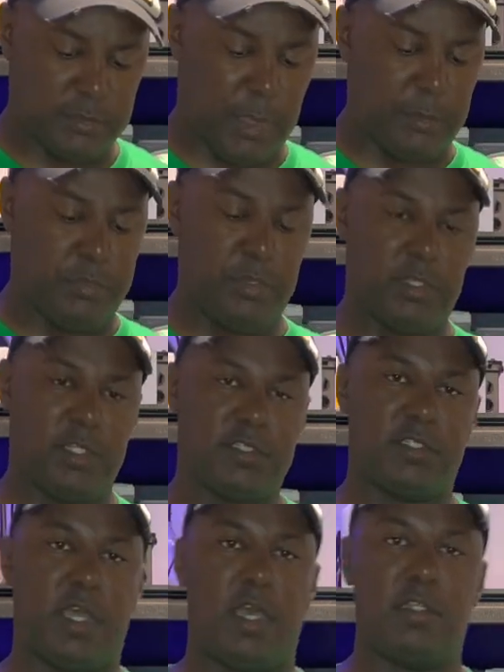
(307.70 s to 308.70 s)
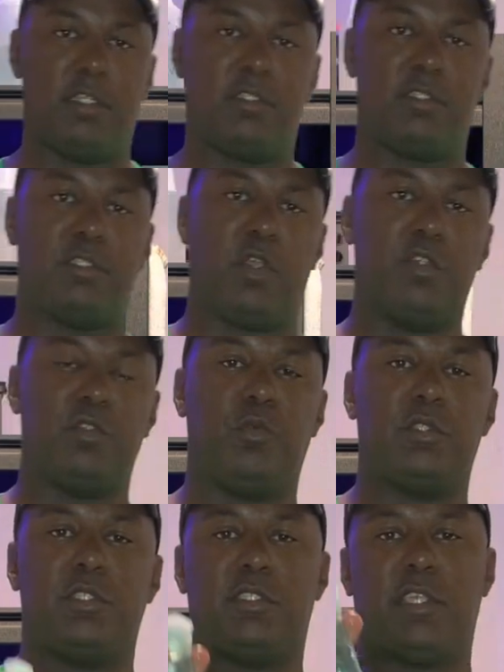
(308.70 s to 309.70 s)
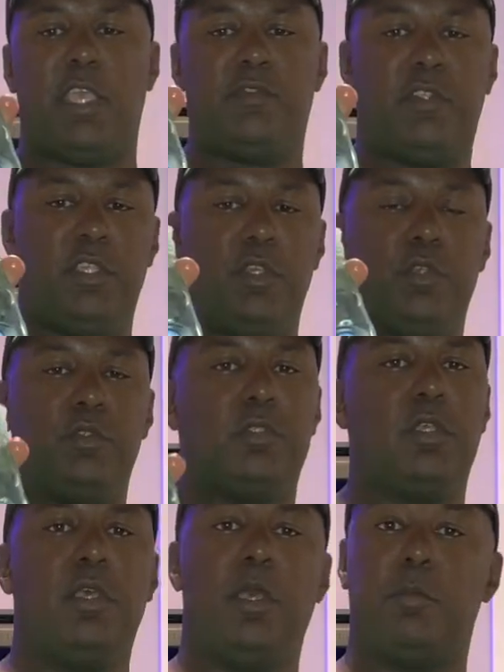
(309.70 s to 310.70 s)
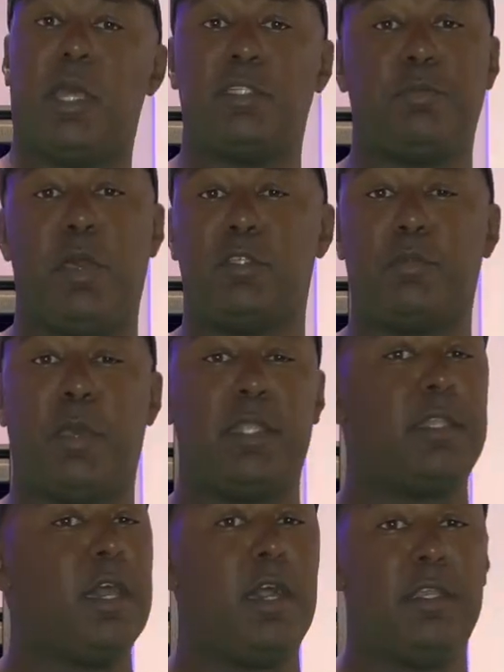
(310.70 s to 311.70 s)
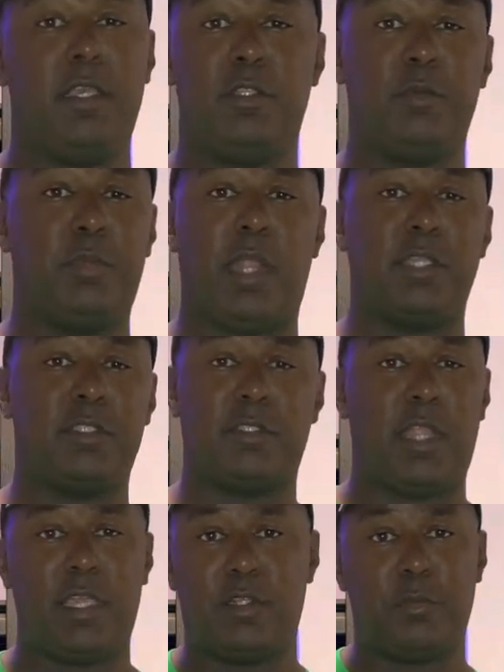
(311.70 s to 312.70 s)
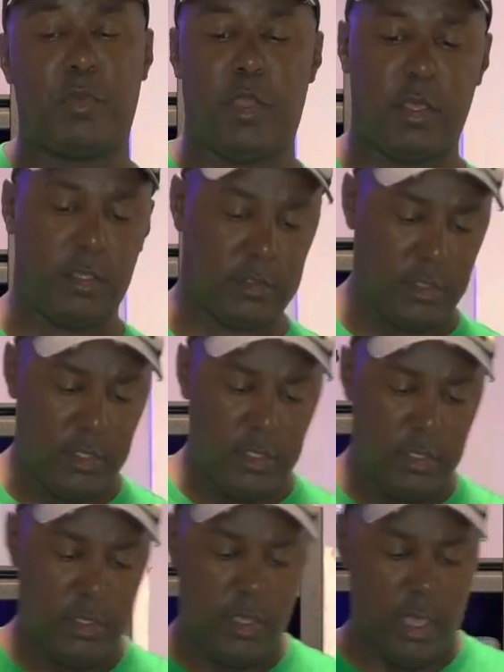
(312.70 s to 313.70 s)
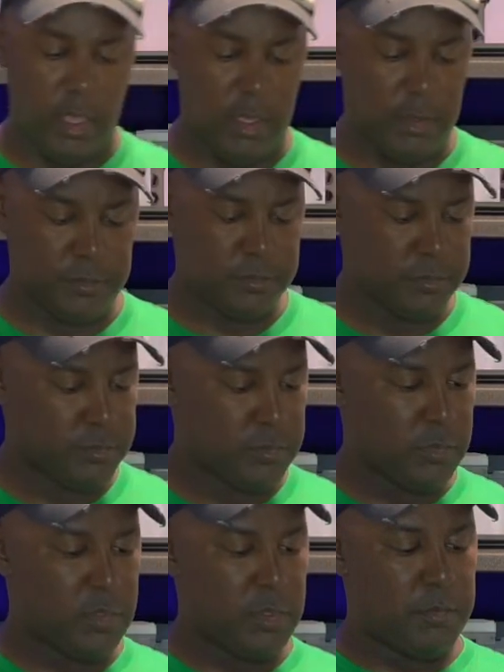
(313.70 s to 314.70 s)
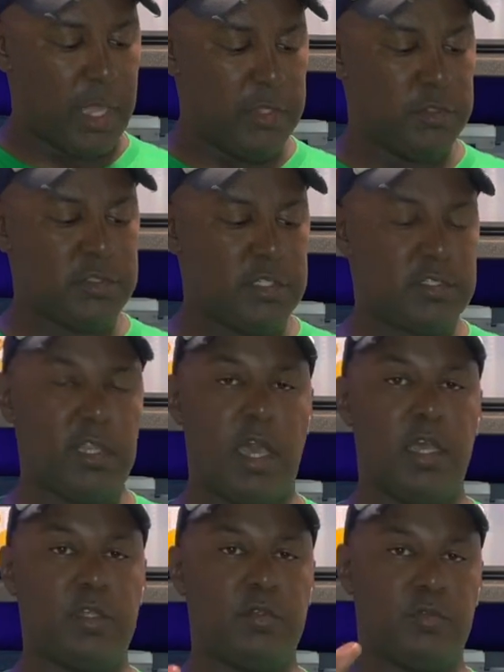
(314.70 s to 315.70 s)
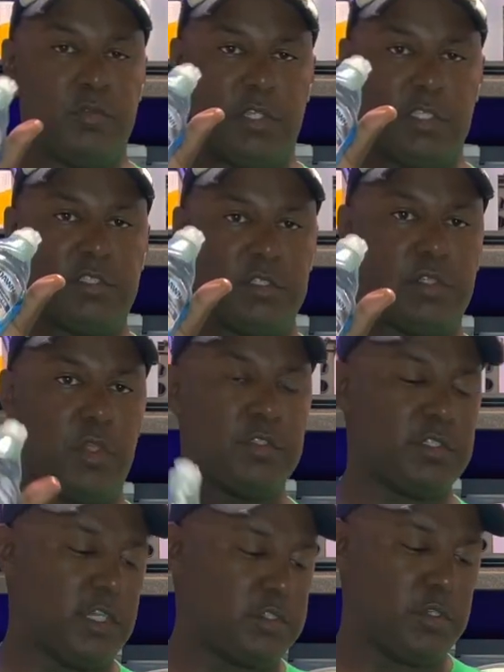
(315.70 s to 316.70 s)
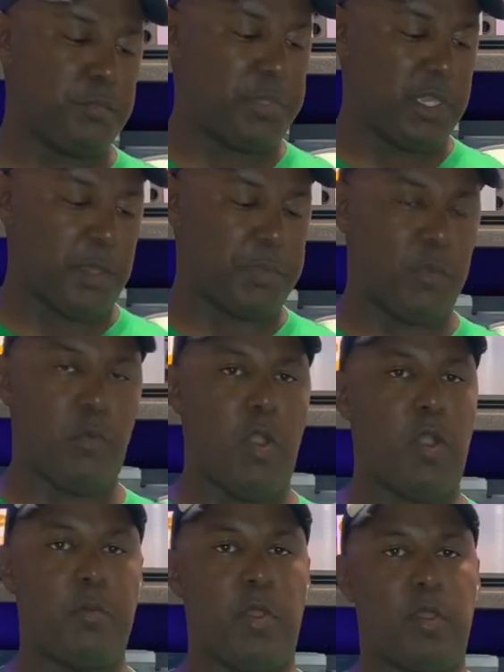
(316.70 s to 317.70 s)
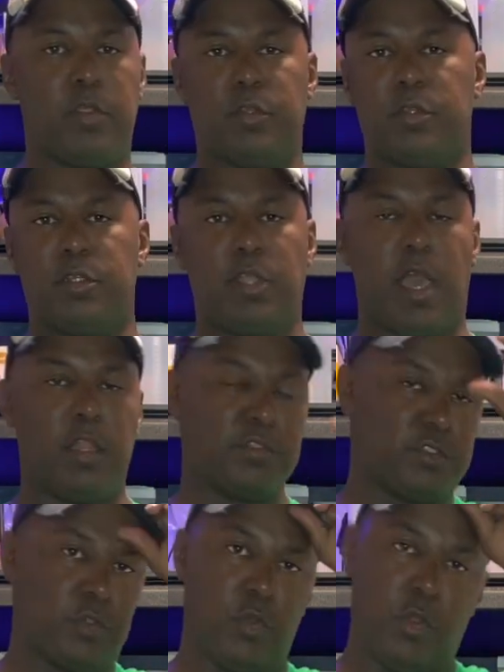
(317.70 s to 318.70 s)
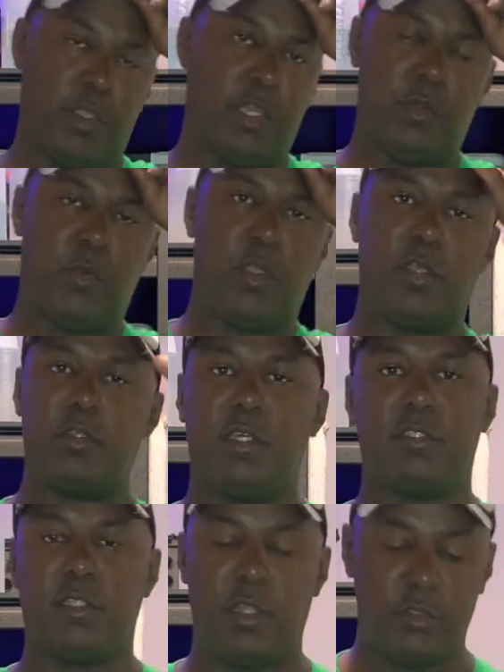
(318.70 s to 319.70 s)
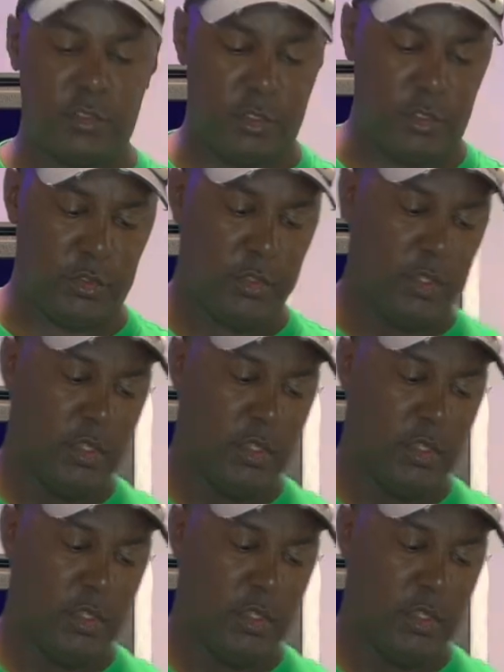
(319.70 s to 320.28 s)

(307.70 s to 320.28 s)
by putting this Dawn dish detergent, which is safe to use, I'm not sponsored by Dawn either, but I just like the product. By using this Dawn dish detergent that you can pick up at Walmart or the dollar store or anywhere that's close to you,